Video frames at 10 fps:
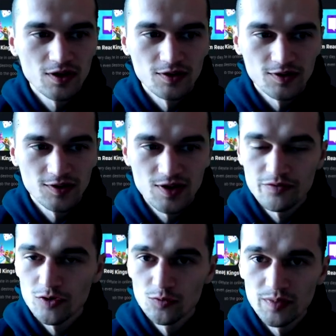uh,
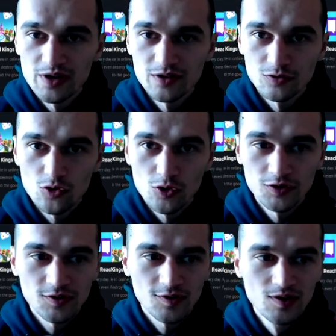several million
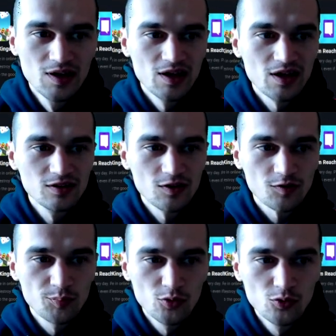coins and
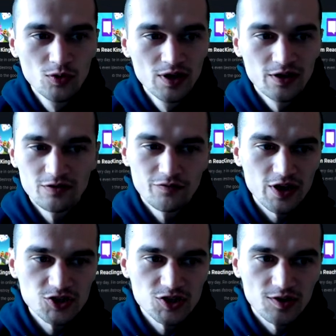this pool
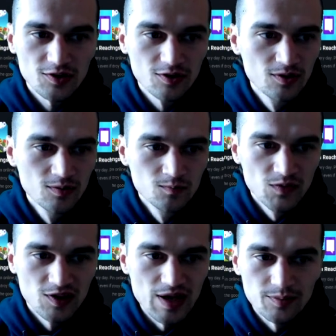refreshes
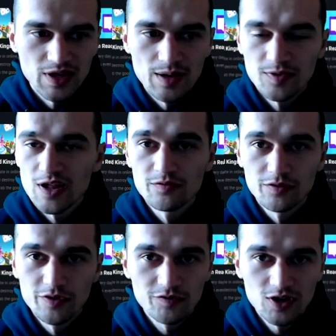sometimes every
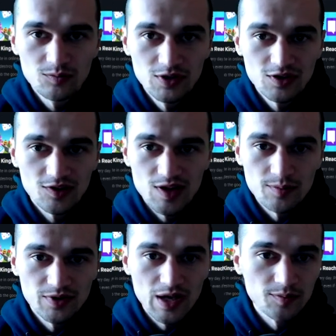15 minutes,
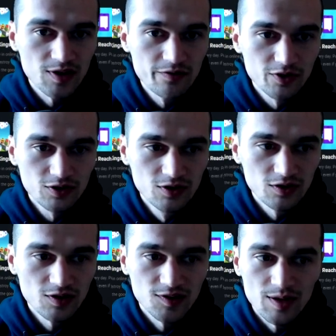sometimes every
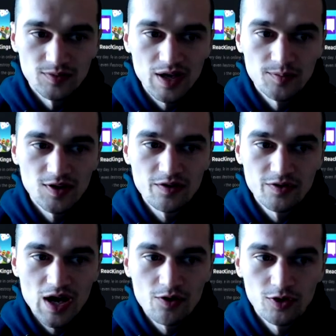30, sometimes
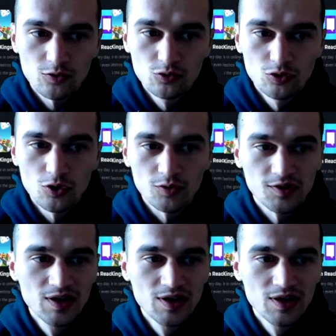every hour, who knows.